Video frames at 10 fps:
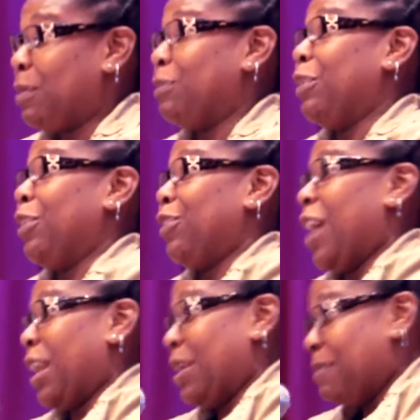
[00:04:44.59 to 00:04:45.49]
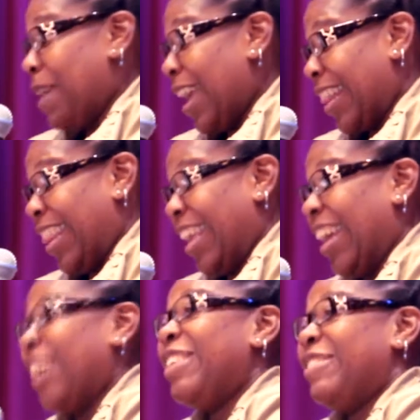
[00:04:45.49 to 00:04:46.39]
I'm going to try to get back to
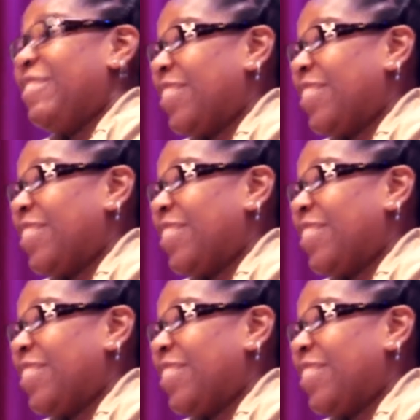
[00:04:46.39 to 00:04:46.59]
you.